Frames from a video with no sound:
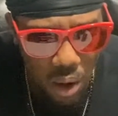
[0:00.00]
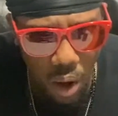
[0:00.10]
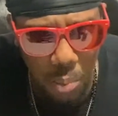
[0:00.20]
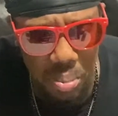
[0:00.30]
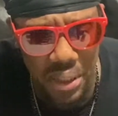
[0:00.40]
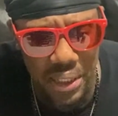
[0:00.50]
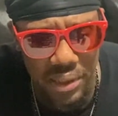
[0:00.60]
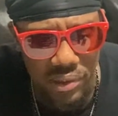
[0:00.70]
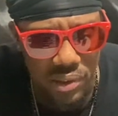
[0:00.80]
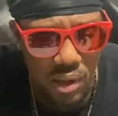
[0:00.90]

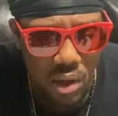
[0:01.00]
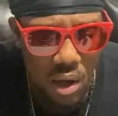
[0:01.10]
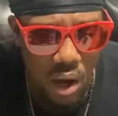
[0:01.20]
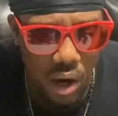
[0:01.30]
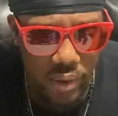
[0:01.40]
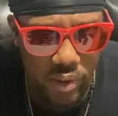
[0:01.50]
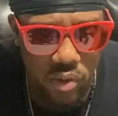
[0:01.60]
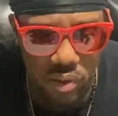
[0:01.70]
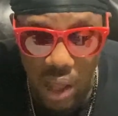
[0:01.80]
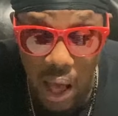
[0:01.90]
Please. This
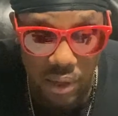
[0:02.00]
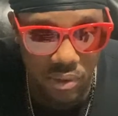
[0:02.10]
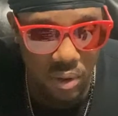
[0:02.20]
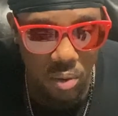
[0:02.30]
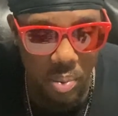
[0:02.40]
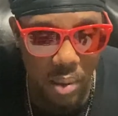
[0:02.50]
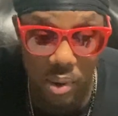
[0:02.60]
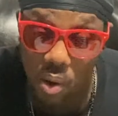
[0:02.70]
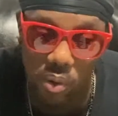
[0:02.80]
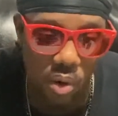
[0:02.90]
is Knox. Lil Baby
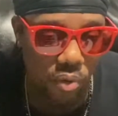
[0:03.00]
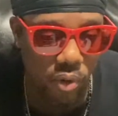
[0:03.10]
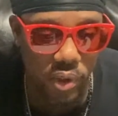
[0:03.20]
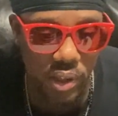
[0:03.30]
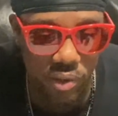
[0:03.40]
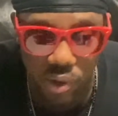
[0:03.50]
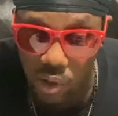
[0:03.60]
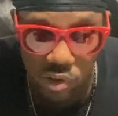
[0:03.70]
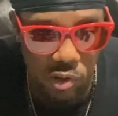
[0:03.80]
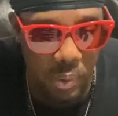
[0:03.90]
going off on this.
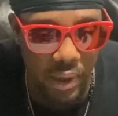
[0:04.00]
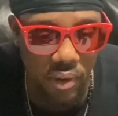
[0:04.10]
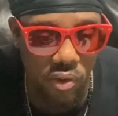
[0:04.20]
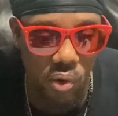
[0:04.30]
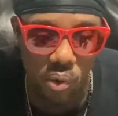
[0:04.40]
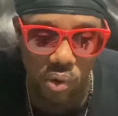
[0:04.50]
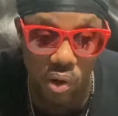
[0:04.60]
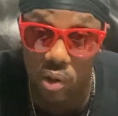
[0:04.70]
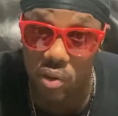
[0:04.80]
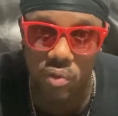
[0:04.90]
Durk spitting too. The
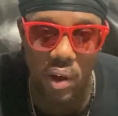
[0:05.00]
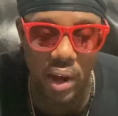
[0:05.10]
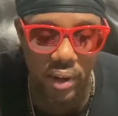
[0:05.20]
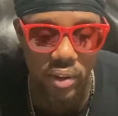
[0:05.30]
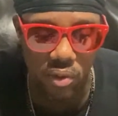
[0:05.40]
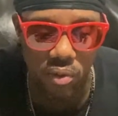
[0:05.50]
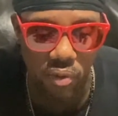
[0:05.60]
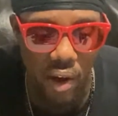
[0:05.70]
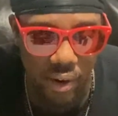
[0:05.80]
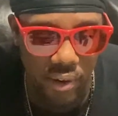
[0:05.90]
hook is fire. This is
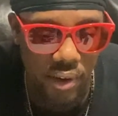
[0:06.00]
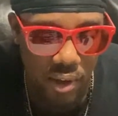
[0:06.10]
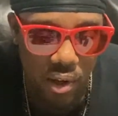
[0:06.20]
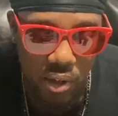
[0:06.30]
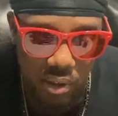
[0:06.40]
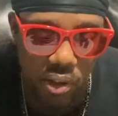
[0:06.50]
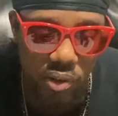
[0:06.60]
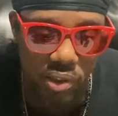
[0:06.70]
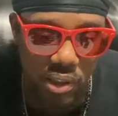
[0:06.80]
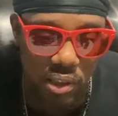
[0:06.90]
fire.
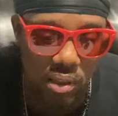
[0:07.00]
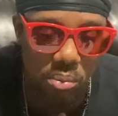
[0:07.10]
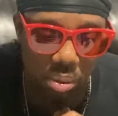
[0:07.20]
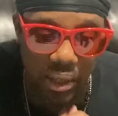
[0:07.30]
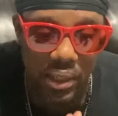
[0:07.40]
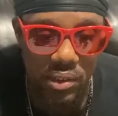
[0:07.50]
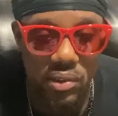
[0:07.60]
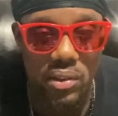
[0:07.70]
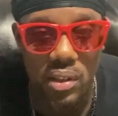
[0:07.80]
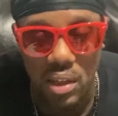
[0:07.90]
13,
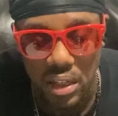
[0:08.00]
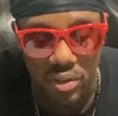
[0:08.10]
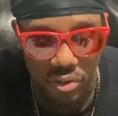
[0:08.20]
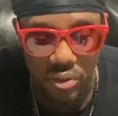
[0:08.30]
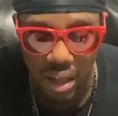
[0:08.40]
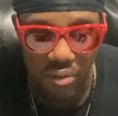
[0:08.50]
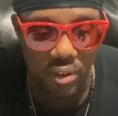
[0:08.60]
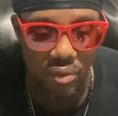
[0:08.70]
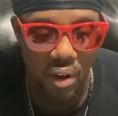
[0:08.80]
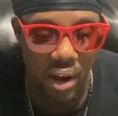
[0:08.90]
please. It's
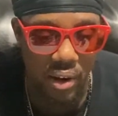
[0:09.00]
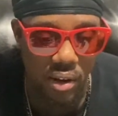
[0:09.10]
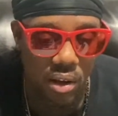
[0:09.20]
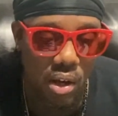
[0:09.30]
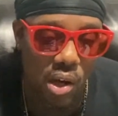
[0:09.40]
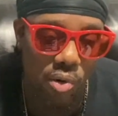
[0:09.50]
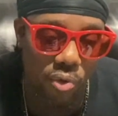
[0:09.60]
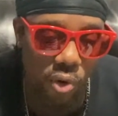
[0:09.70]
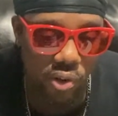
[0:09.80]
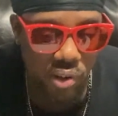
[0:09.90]
definitely fire.
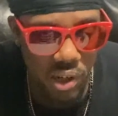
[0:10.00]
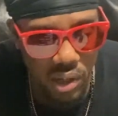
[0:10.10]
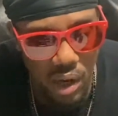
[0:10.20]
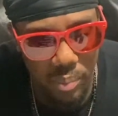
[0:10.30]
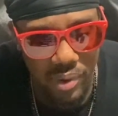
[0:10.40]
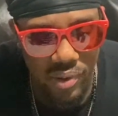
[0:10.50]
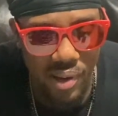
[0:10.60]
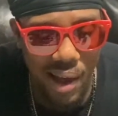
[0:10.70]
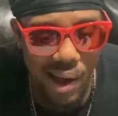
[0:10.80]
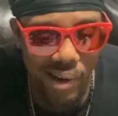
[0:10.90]
14, Up the
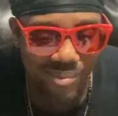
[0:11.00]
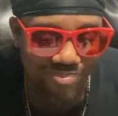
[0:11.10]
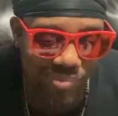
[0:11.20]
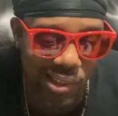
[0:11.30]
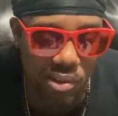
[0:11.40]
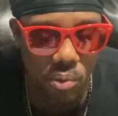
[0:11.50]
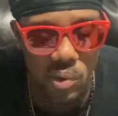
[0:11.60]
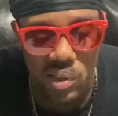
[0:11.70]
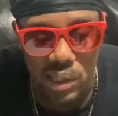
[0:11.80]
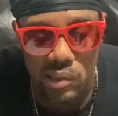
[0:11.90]
Side. This was
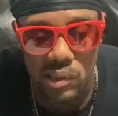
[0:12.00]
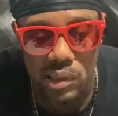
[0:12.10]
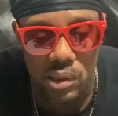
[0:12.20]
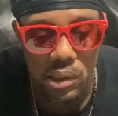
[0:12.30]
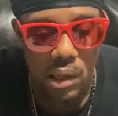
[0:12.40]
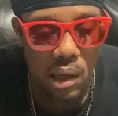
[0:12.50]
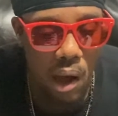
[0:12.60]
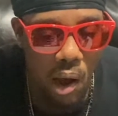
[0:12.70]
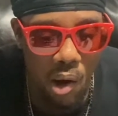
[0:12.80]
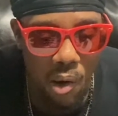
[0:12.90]
decent.
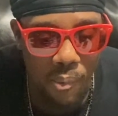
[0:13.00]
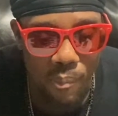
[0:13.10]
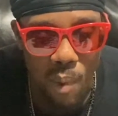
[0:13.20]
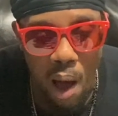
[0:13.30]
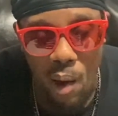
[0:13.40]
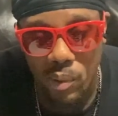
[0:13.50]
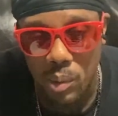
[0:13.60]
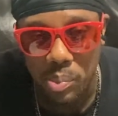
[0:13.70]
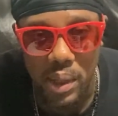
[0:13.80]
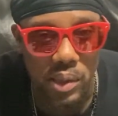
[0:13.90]
I only
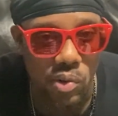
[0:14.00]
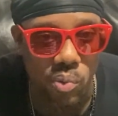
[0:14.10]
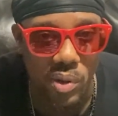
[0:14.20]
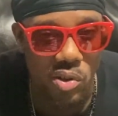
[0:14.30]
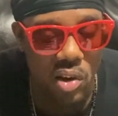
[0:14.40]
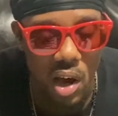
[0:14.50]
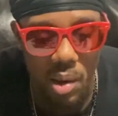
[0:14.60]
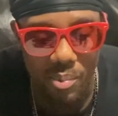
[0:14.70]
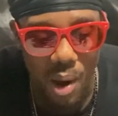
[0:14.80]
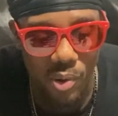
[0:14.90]
played this one
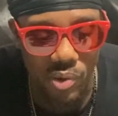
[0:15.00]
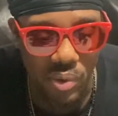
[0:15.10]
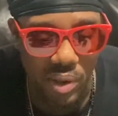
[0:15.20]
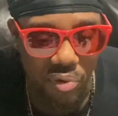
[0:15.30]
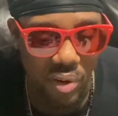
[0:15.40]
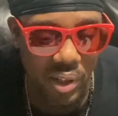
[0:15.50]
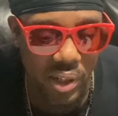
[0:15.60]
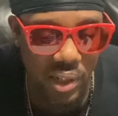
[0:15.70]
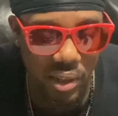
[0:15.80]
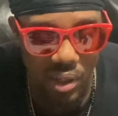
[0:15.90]
time. I wasn't really feeling
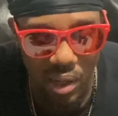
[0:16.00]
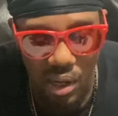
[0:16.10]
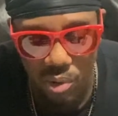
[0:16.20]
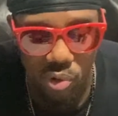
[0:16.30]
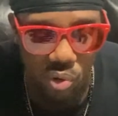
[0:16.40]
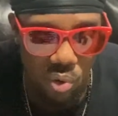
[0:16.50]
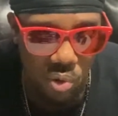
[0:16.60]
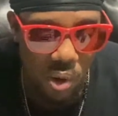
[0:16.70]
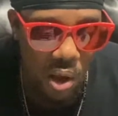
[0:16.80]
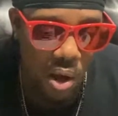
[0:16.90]
it. It was cool.
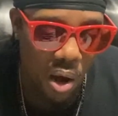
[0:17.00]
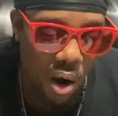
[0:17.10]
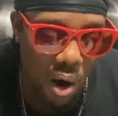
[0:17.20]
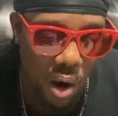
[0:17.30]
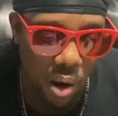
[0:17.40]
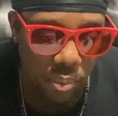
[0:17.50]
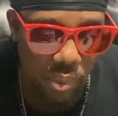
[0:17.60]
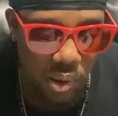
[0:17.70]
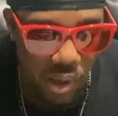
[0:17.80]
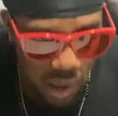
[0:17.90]

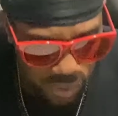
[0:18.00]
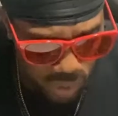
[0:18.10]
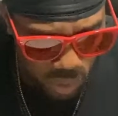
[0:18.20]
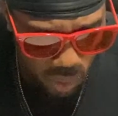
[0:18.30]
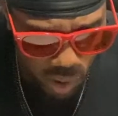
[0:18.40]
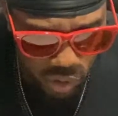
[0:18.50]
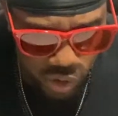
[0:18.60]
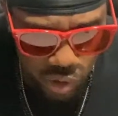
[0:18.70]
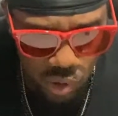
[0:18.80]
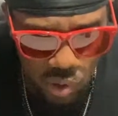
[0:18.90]
If you want
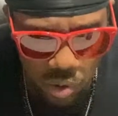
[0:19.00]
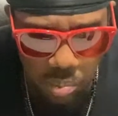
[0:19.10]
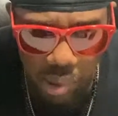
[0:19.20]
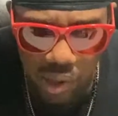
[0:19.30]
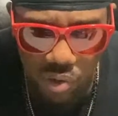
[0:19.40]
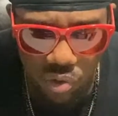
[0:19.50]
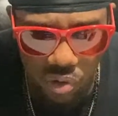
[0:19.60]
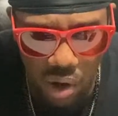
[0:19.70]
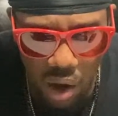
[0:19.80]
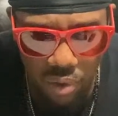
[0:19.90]
to, beat is
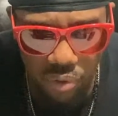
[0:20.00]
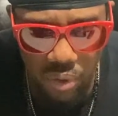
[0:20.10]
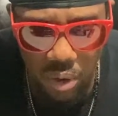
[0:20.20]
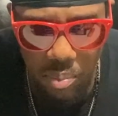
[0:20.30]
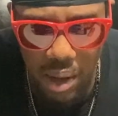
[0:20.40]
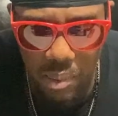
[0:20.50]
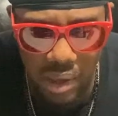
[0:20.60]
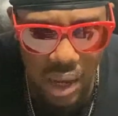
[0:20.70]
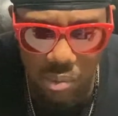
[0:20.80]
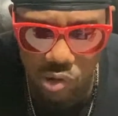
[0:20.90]
tough. Lil Baby
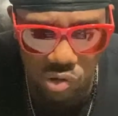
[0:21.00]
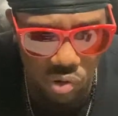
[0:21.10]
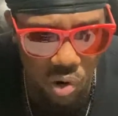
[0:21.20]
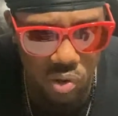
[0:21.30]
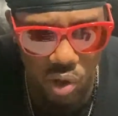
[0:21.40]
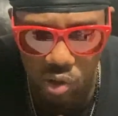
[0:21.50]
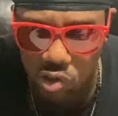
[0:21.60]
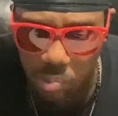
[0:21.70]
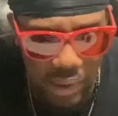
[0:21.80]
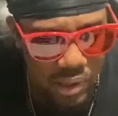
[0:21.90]
came in strong. Durk
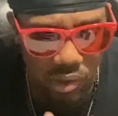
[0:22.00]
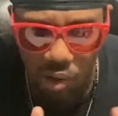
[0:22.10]
spitting.